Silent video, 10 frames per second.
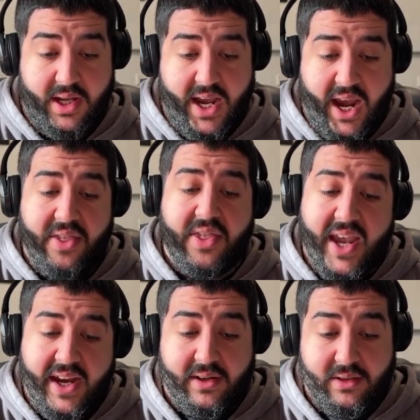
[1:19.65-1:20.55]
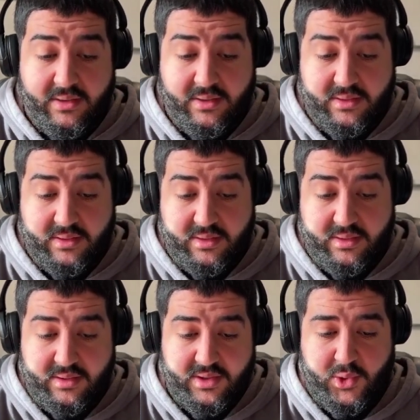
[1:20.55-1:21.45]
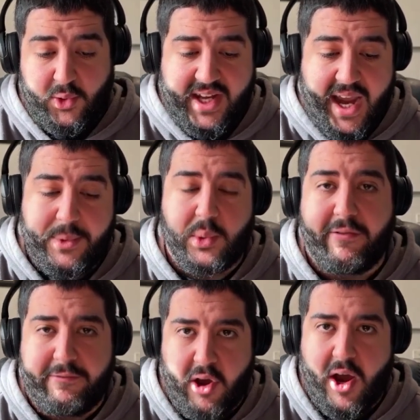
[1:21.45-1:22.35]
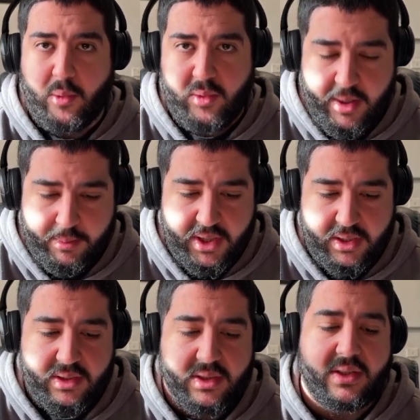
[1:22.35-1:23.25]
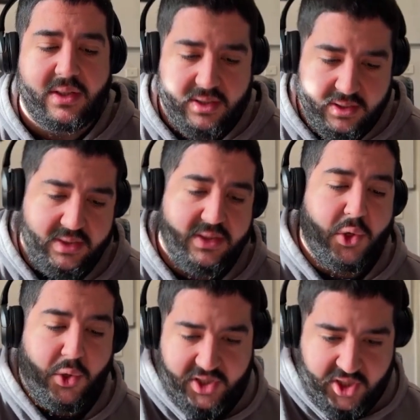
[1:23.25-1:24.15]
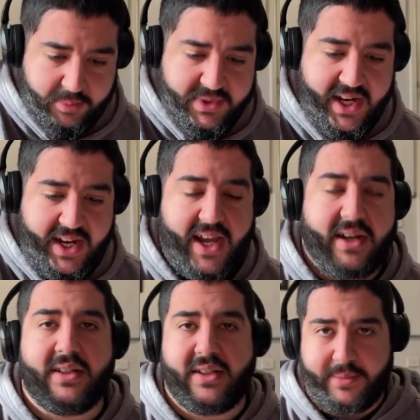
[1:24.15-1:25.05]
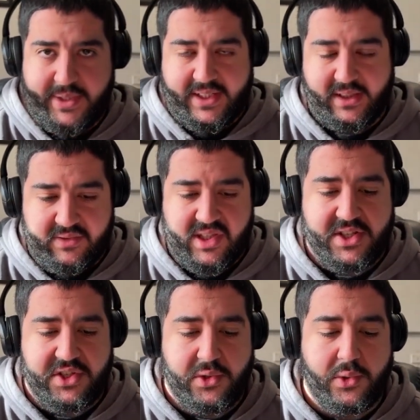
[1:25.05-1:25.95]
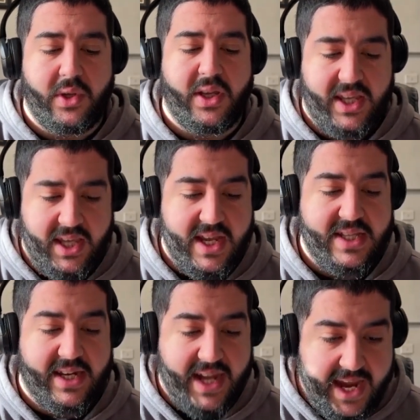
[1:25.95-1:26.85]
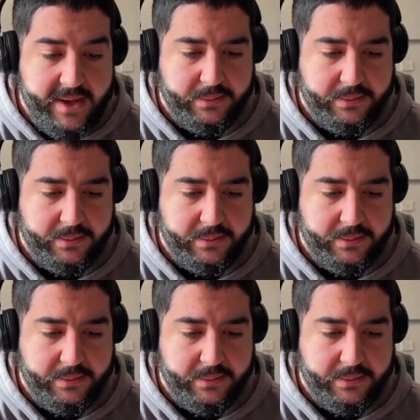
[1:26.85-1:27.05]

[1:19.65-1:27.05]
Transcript: and then sort of came to a final number, took the top 10 out. I'm going to deliver that to you here today.